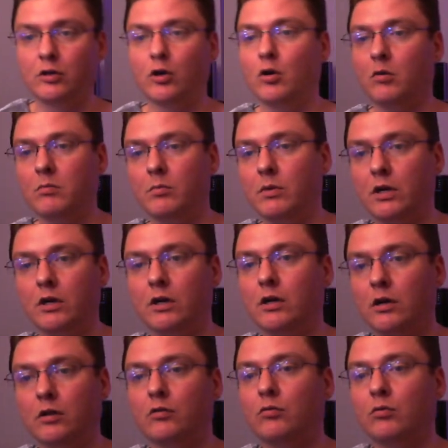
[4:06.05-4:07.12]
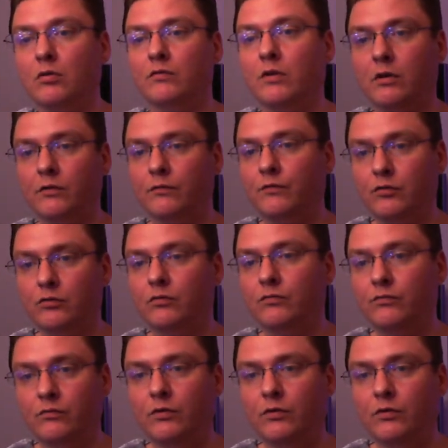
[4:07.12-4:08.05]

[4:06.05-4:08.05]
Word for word: "Oh my man, I don't have time to feel,